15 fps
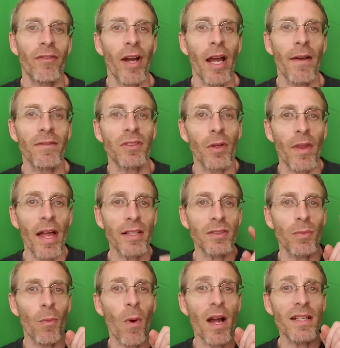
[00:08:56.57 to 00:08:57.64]
So that's
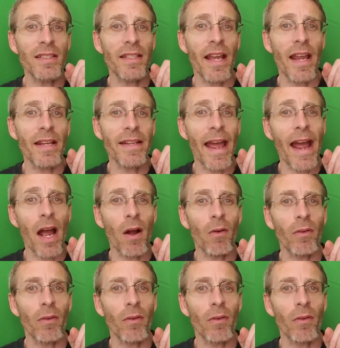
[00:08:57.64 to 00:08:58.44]
1 day down.